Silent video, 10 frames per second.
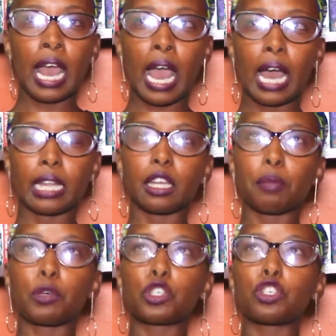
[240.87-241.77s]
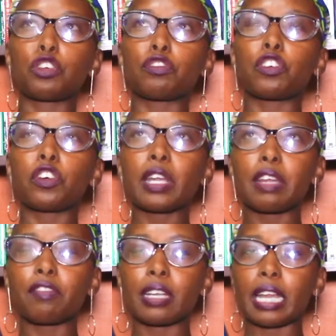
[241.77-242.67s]
and the emotion of grief
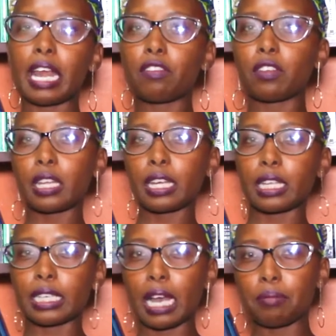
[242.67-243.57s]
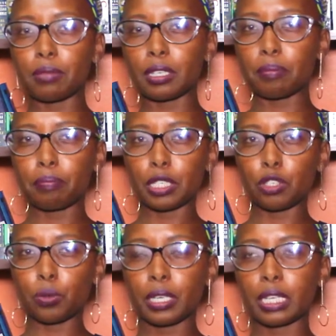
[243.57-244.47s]
and everything that comes in
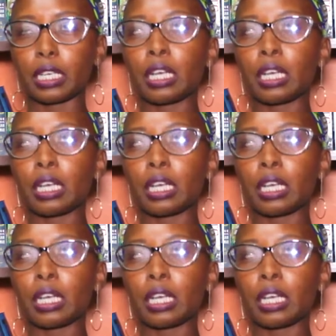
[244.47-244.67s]
between.